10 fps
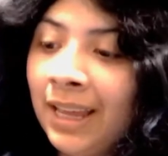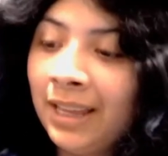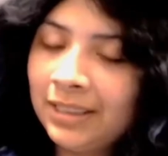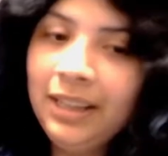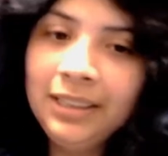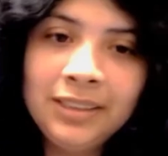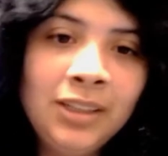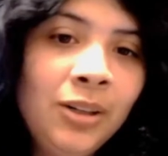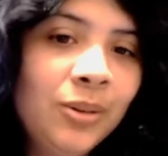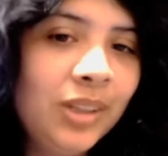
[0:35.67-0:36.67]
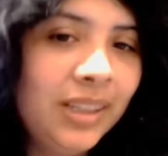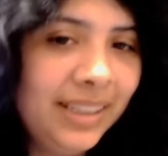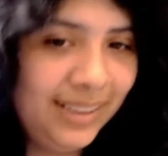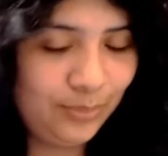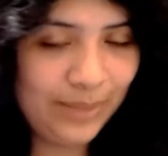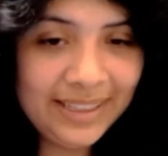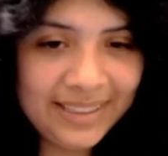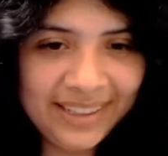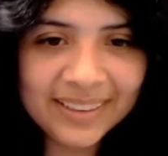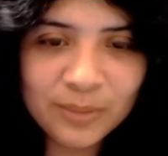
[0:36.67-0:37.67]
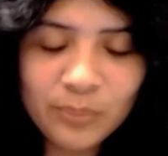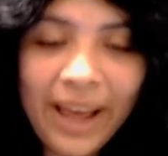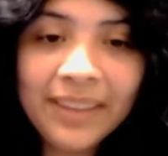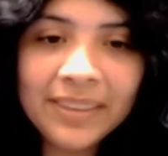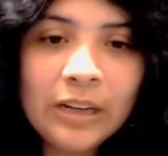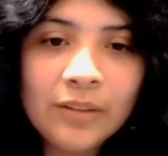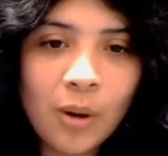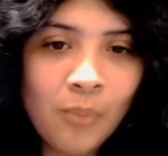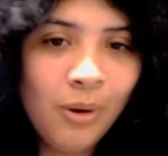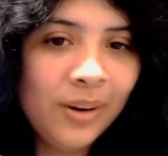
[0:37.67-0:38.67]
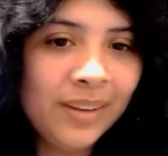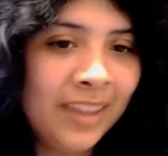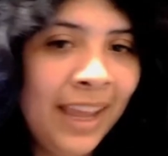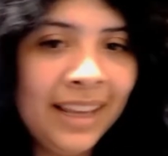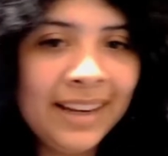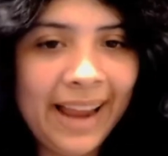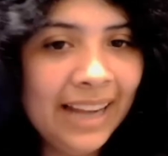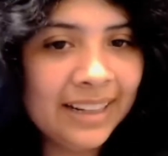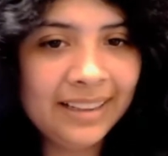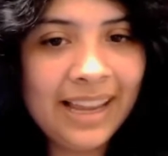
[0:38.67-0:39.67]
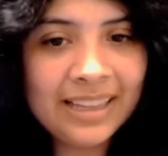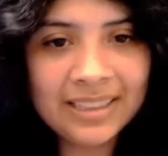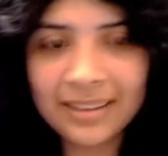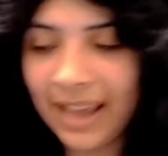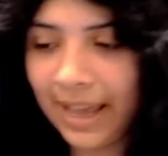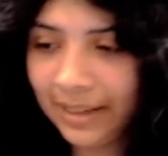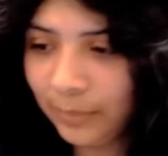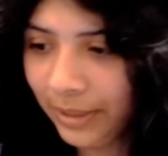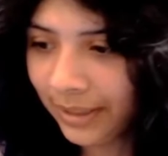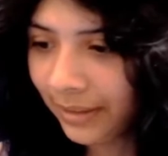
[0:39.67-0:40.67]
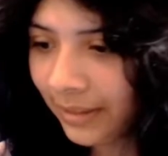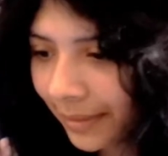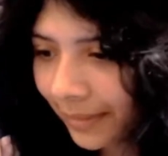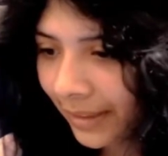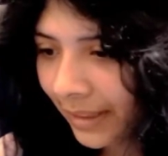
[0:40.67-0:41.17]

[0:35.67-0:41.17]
does know this basics math of more than and less than, but clearly